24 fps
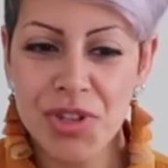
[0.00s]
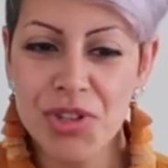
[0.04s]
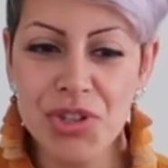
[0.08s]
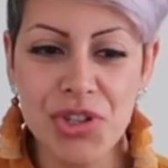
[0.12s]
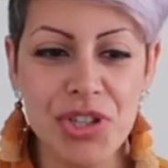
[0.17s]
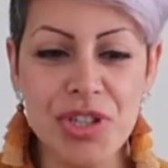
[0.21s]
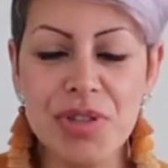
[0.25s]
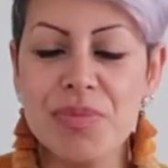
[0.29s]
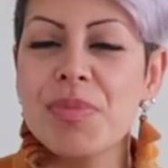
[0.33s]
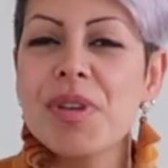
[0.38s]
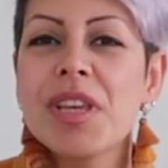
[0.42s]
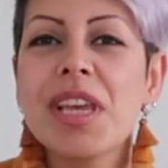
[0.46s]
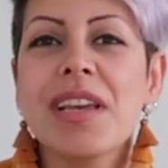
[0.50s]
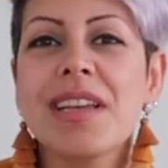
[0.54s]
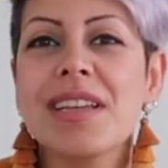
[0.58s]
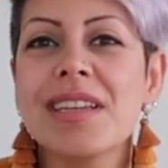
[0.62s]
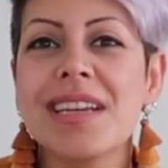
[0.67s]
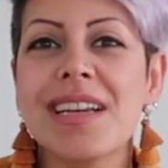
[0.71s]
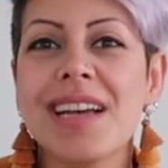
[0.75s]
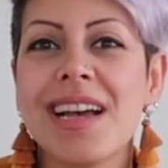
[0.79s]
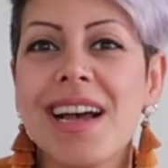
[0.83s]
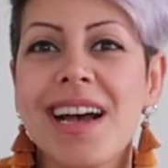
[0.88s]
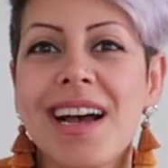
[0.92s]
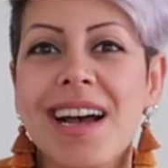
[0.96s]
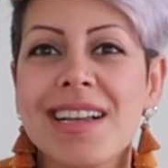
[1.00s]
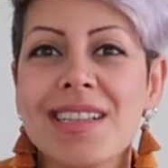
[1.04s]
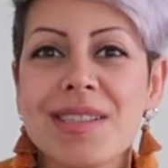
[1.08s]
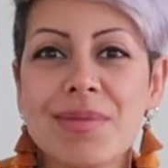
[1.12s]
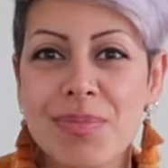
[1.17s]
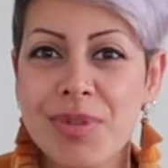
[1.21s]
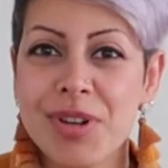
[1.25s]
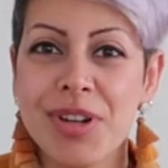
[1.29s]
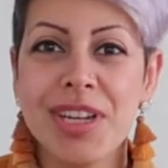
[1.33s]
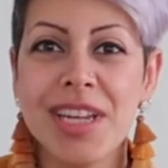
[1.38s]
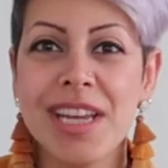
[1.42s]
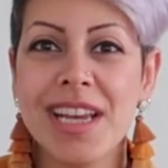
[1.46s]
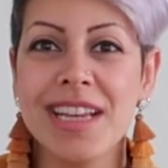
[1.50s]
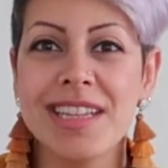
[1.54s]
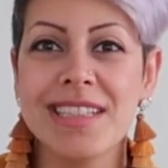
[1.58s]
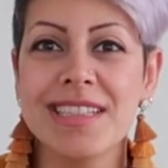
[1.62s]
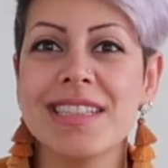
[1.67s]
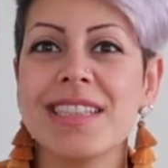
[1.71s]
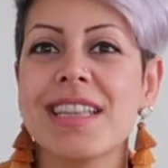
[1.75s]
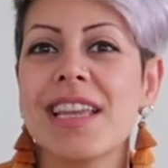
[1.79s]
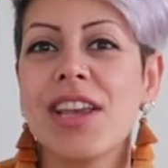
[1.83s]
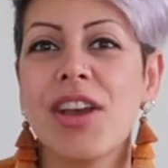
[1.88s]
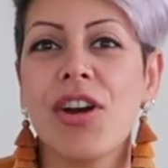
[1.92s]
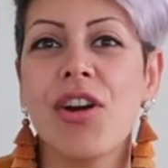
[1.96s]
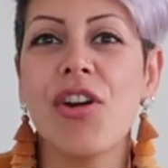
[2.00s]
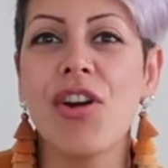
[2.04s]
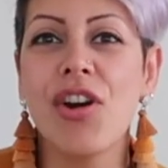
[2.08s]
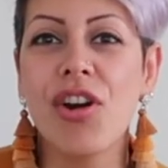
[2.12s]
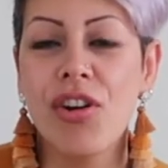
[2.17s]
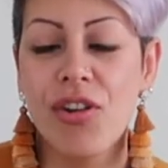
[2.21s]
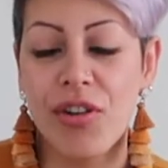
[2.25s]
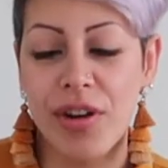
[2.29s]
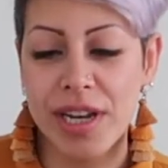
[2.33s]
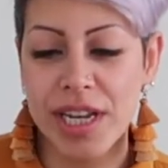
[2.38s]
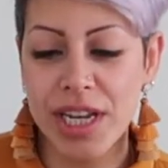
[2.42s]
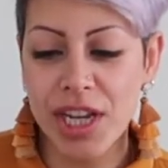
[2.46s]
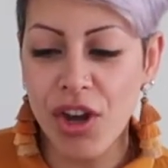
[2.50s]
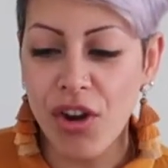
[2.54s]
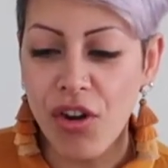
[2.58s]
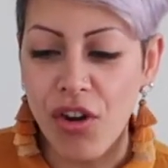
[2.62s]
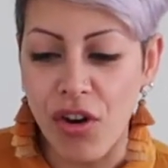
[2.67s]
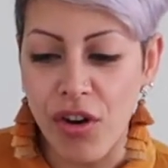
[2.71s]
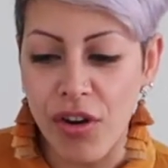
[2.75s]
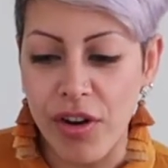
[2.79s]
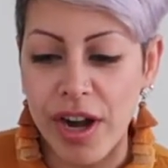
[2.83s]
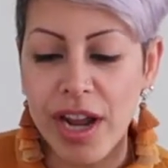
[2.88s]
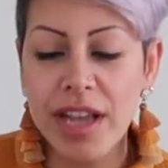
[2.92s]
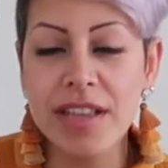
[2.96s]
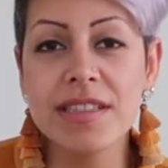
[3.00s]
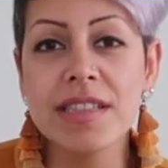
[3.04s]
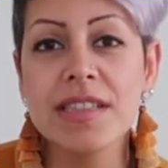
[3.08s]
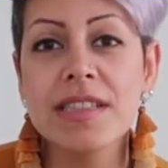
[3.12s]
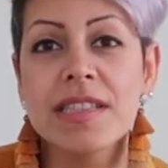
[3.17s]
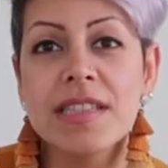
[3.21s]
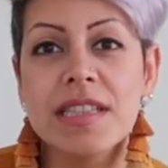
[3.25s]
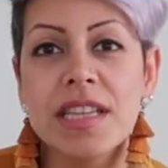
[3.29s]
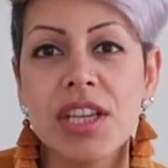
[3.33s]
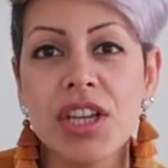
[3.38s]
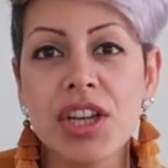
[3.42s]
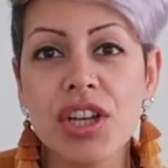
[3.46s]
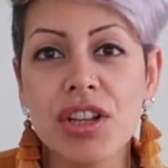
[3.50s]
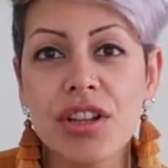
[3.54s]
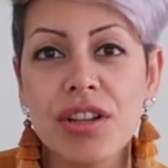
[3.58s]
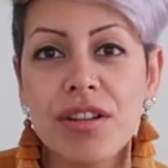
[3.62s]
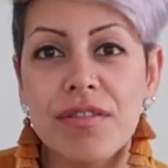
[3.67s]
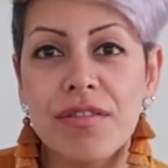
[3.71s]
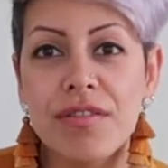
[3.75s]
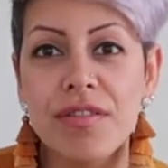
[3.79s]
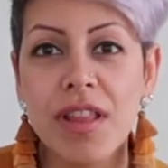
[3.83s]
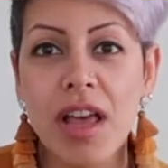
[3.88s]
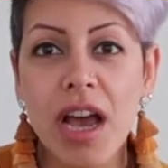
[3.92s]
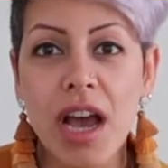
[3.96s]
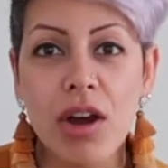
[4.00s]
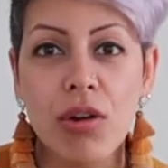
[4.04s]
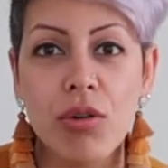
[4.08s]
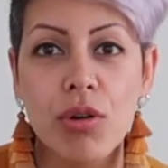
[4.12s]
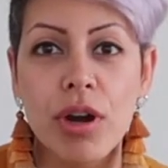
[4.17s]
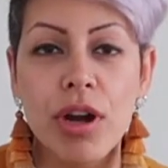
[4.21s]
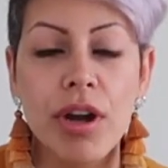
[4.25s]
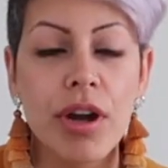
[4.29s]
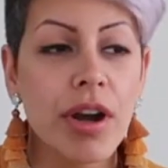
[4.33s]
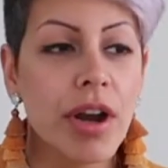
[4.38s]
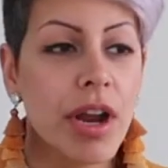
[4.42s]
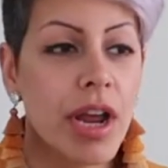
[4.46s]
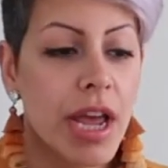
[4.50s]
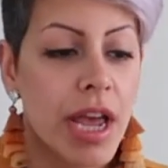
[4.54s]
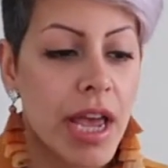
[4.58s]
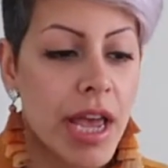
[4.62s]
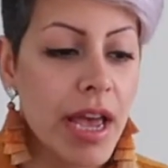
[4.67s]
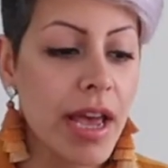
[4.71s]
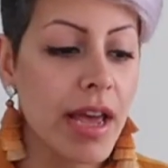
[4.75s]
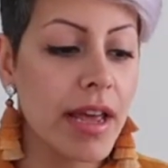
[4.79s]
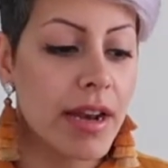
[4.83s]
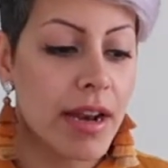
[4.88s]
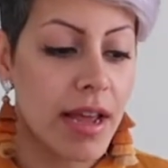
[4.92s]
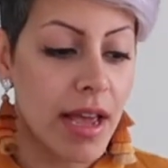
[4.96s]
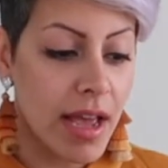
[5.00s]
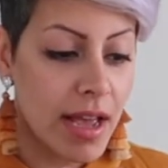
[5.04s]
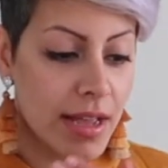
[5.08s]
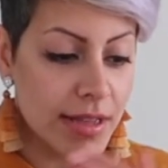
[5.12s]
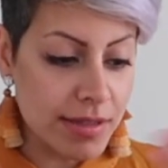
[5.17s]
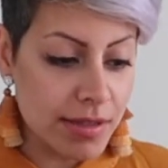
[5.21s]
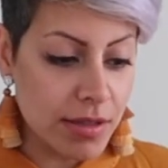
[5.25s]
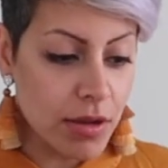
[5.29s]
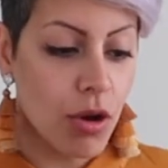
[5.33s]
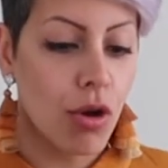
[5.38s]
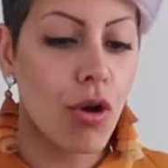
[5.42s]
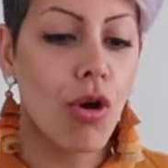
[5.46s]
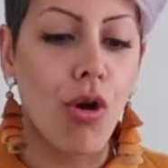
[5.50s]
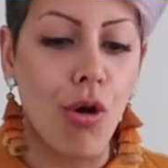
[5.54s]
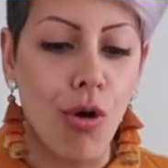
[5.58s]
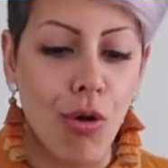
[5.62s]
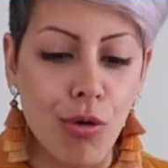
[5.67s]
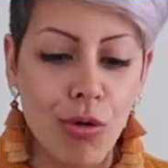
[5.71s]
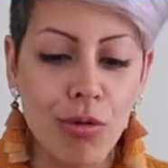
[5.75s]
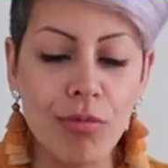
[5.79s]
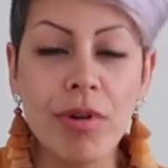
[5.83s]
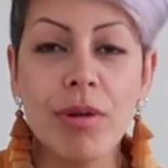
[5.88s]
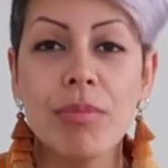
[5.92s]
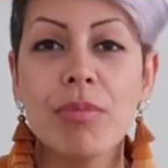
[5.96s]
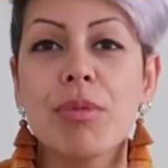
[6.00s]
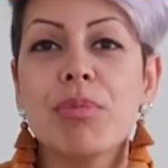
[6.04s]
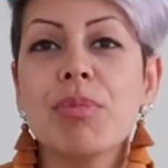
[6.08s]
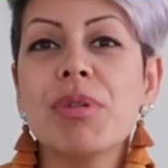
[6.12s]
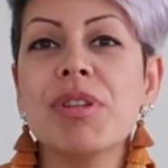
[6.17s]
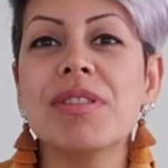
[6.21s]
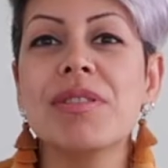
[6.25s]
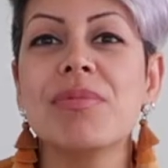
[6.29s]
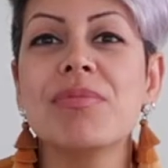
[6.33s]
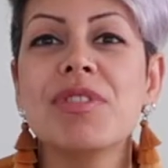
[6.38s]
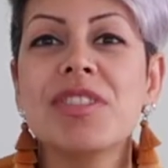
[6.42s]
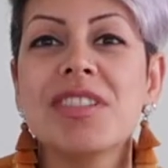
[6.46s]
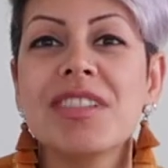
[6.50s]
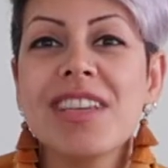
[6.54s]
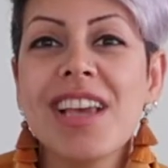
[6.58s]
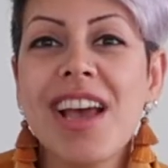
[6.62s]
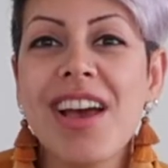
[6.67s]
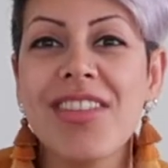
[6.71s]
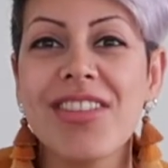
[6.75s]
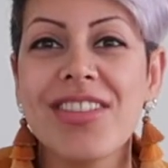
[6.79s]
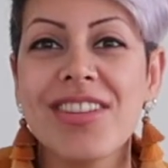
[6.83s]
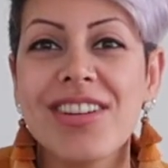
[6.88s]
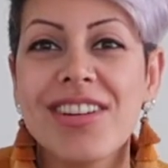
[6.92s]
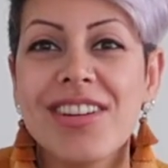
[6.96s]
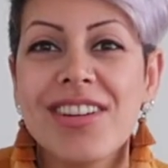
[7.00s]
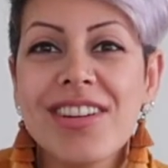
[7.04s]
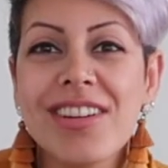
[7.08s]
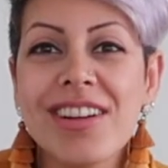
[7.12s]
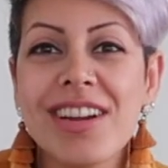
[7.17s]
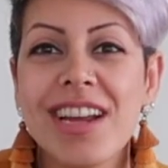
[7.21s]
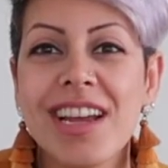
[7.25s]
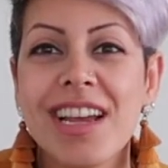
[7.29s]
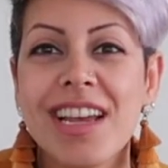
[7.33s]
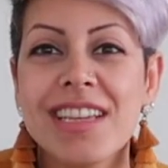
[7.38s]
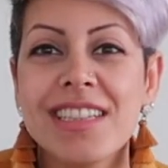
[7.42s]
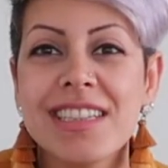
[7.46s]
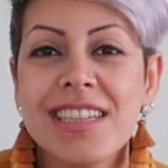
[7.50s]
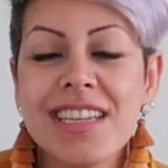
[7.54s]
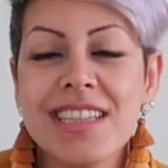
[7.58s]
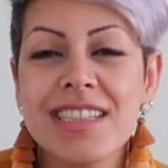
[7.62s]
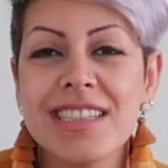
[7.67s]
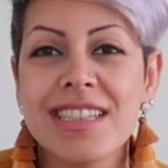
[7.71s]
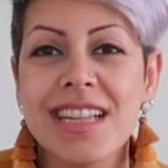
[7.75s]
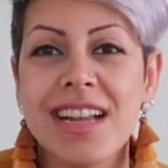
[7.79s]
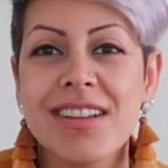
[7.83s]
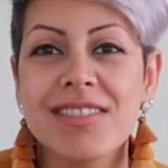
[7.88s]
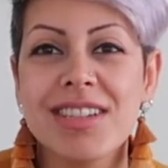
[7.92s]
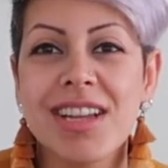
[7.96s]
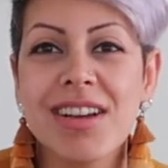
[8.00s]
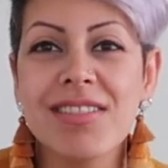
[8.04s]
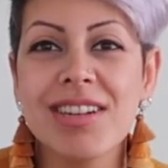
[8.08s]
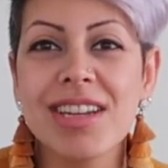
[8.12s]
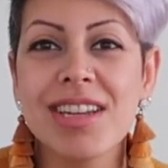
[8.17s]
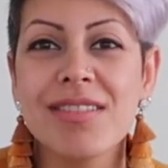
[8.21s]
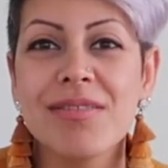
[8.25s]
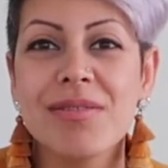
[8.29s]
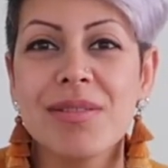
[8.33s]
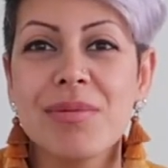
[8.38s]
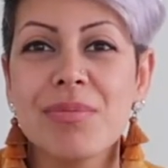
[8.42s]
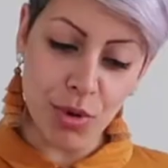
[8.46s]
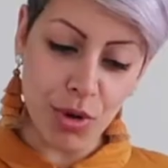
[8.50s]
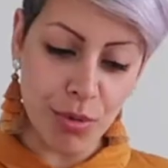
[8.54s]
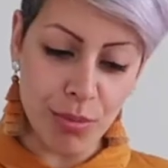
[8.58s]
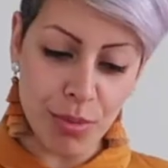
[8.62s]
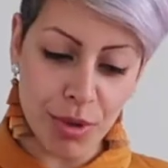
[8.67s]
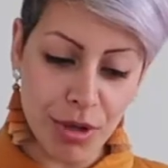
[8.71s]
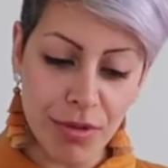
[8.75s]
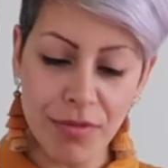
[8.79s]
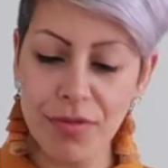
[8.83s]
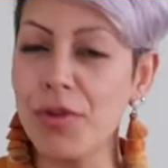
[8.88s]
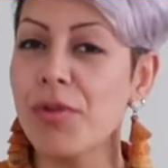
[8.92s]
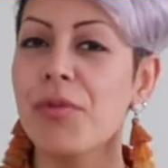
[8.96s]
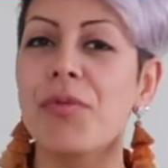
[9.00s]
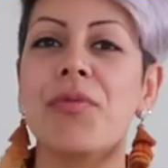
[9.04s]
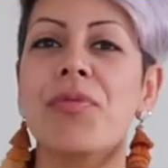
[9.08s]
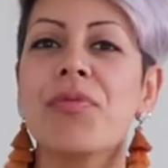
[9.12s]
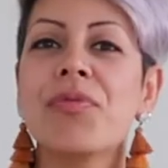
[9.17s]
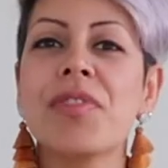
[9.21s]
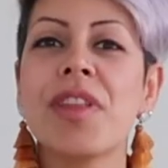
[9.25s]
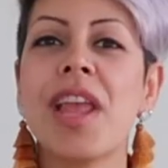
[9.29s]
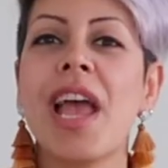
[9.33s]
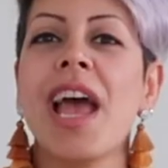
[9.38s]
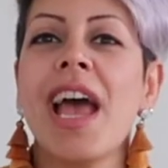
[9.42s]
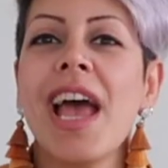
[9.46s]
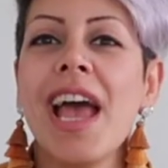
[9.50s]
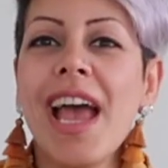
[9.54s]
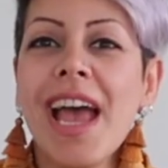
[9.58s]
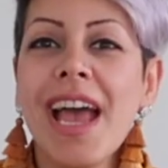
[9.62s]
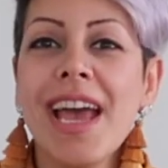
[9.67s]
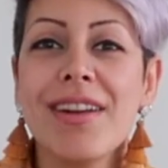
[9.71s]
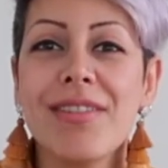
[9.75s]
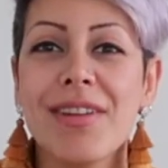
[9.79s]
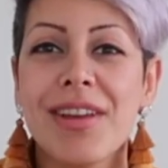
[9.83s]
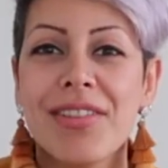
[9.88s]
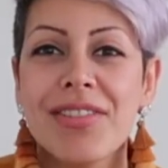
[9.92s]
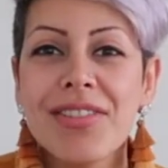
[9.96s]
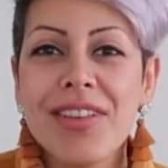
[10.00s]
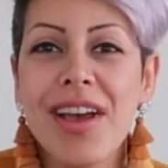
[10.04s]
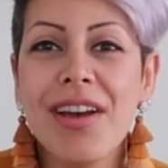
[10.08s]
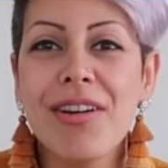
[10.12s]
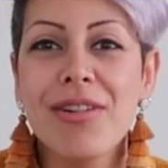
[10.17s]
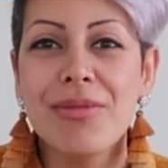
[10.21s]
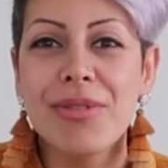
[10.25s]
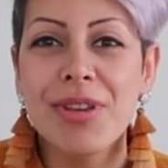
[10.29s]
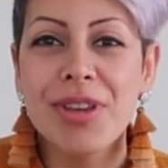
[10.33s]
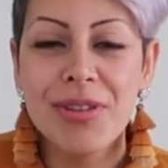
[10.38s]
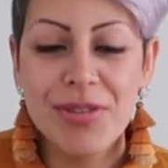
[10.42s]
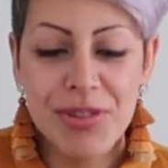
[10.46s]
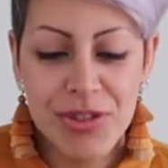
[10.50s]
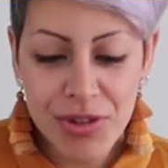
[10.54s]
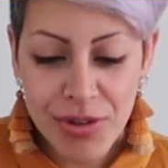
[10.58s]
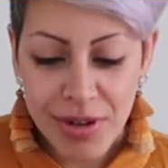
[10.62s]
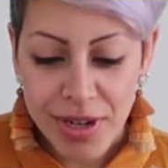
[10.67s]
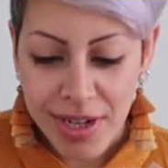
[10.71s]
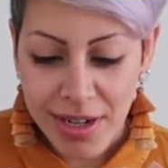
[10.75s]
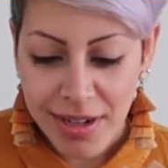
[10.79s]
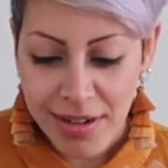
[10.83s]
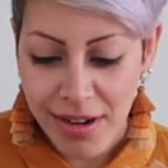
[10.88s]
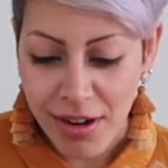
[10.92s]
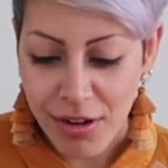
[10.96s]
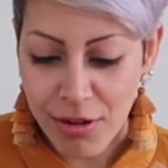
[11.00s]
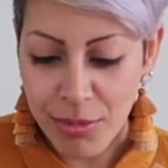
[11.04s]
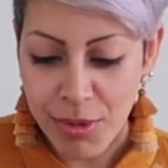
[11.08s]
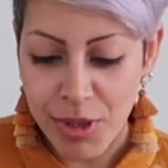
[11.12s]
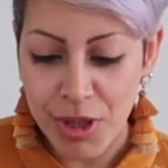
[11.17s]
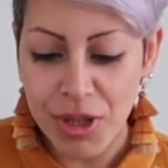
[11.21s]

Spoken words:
just be as pretty as they already are as a singular flower, and as a whole when put together they stand out even more beautiful. Anyways, I hope you enjoyed it. I hope